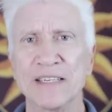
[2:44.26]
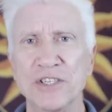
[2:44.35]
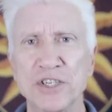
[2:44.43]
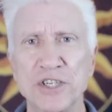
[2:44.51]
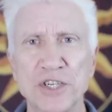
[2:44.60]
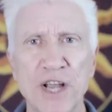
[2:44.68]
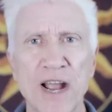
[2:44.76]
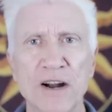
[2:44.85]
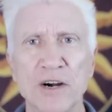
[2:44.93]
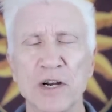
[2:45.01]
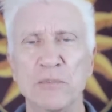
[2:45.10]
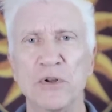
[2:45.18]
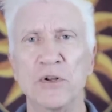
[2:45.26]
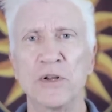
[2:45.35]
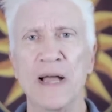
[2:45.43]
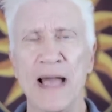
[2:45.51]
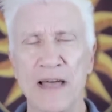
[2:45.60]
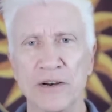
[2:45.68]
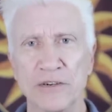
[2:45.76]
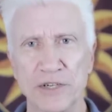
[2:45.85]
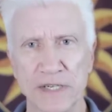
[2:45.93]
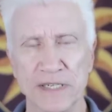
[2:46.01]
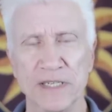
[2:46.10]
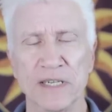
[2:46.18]
charitable
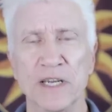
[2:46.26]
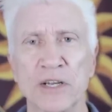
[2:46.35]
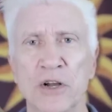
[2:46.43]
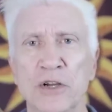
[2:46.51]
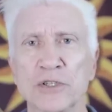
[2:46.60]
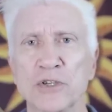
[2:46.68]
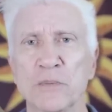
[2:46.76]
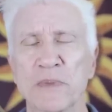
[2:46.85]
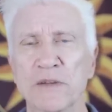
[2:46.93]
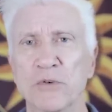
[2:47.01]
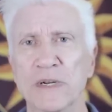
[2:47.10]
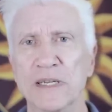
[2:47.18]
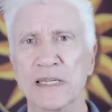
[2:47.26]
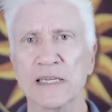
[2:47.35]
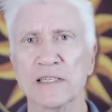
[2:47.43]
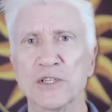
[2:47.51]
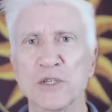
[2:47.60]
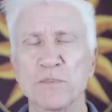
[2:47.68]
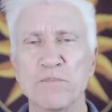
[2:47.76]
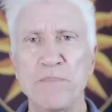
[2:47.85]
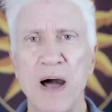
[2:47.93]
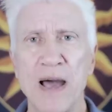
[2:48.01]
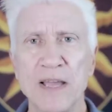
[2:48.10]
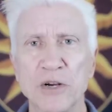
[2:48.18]
energies. It can also be really
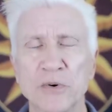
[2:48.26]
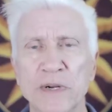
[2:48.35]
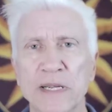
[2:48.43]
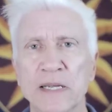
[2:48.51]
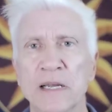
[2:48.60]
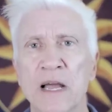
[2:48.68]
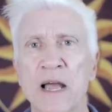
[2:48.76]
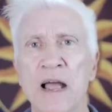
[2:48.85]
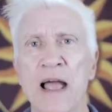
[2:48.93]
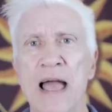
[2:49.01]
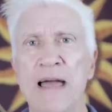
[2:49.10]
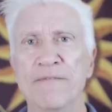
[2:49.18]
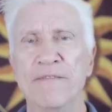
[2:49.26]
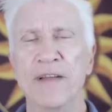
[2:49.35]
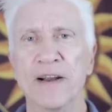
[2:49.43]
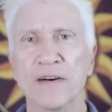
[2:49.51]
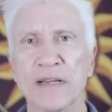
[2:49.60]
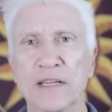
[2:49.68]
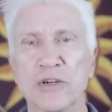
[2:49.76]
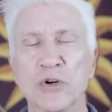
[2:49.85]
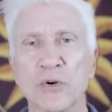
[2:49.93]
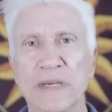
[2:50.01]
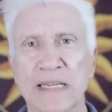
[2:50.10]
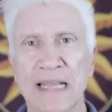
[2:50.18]
inspiring and very
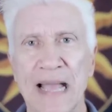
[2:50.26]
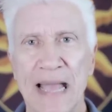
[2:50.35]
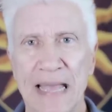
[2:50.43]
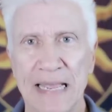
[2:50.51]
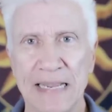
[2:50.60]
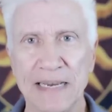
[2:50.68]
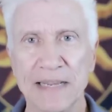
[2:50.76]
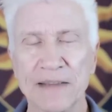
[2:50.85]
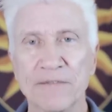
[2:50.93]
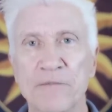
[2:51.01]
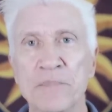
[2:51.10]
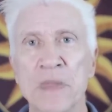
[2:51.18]
creative.